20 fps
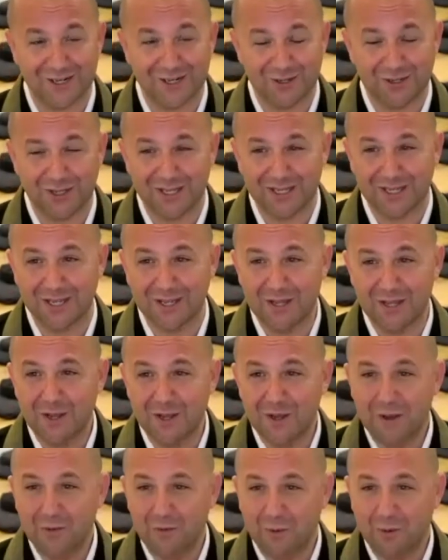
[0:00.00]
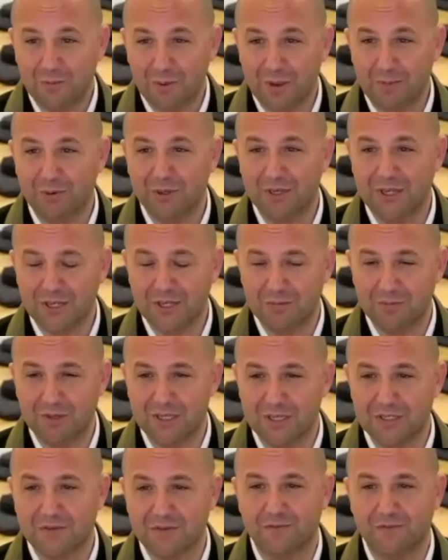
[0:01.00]
like what people need to be
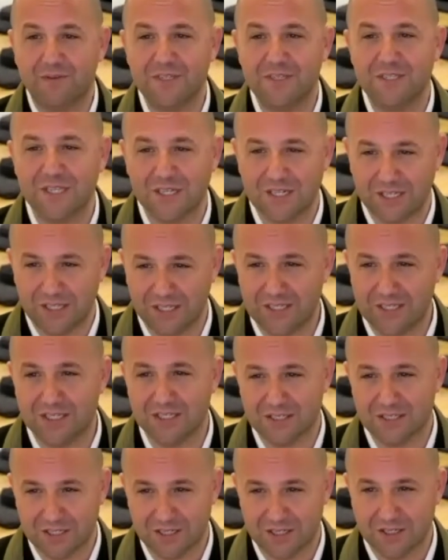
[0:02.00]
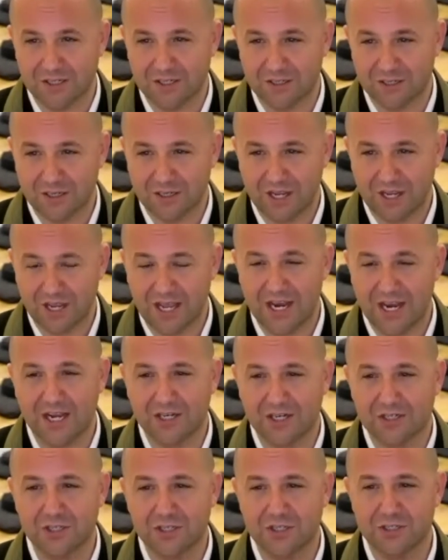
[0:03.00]
is physically distant and
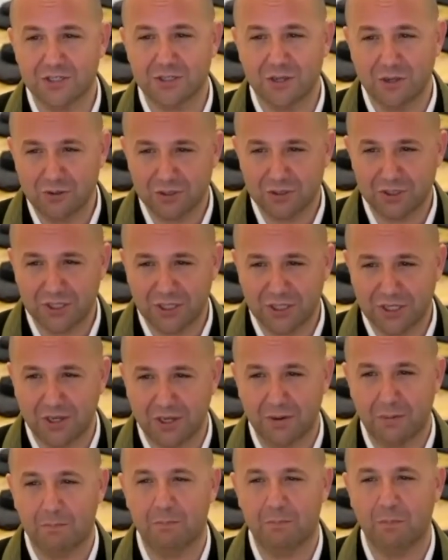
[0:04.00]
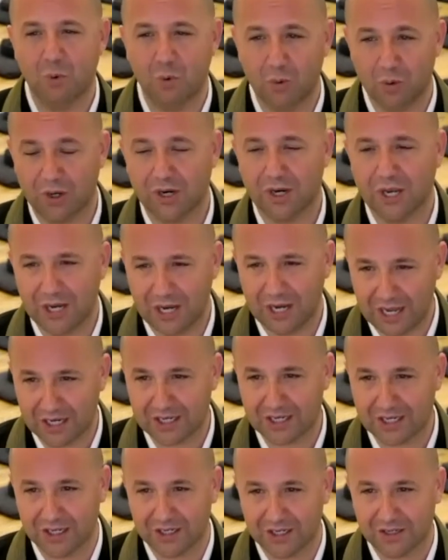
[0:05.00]
actually socially more
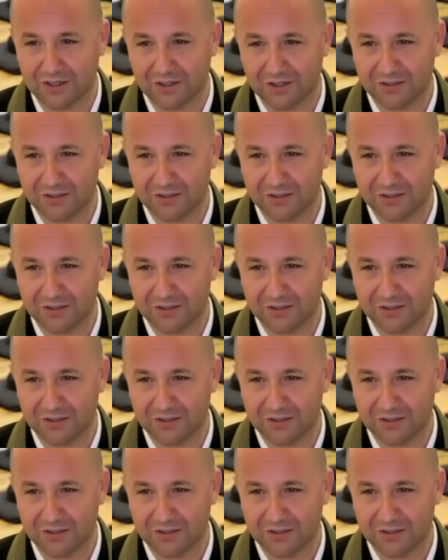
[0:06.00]
connected.